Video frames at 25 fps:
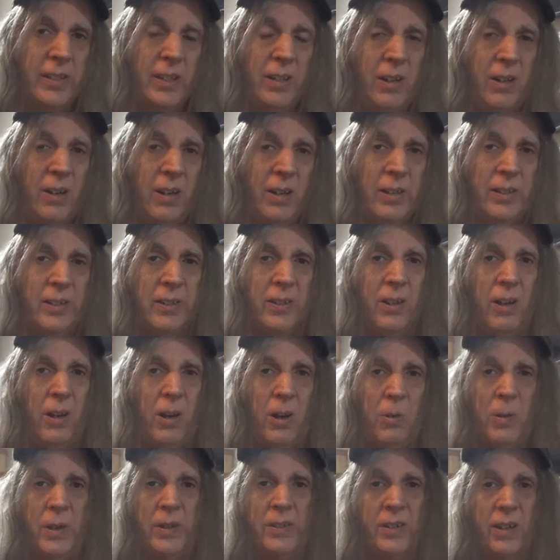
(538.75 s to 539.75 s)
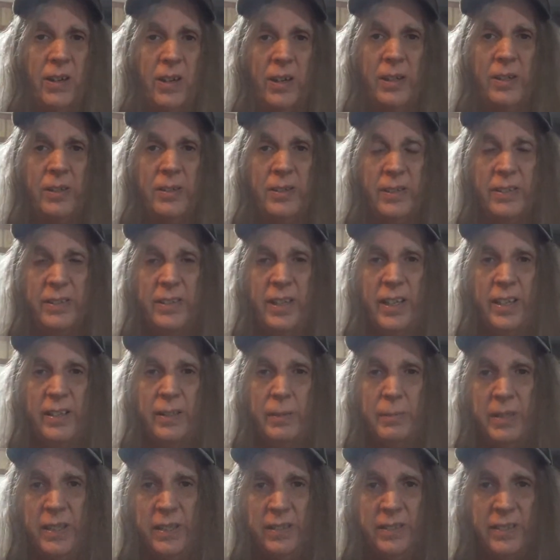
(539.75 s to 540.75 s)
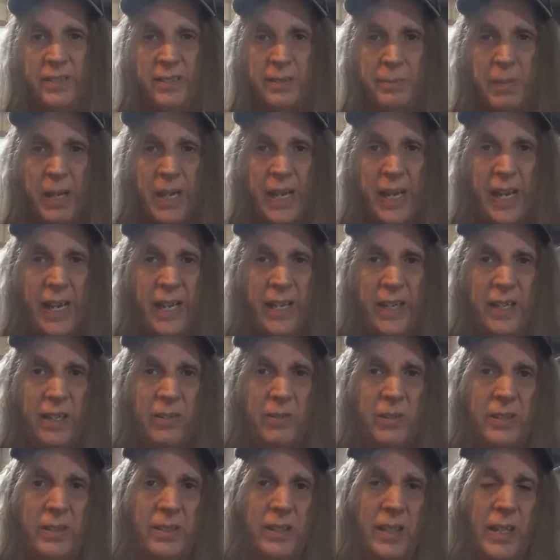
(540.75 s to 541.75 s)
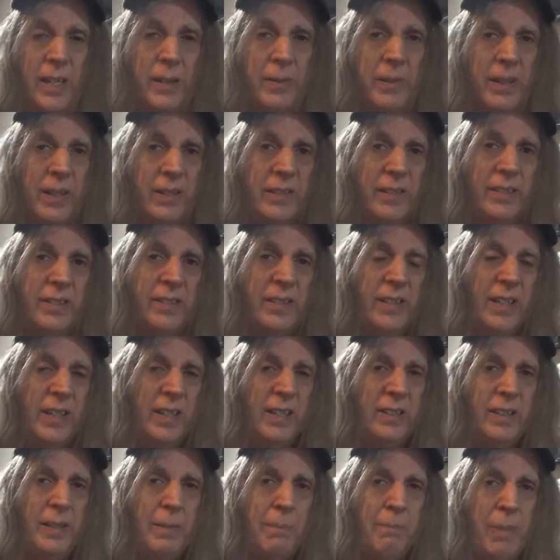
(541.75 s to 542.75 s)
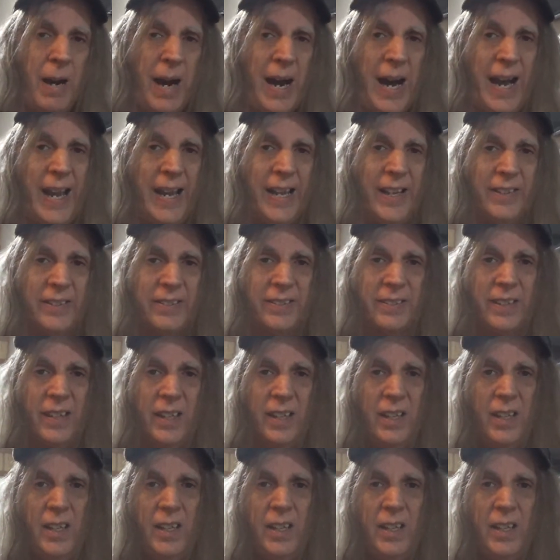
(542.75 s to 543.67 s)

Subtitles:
they'll always argue on the side of the businessman every time. It's an ugly bias.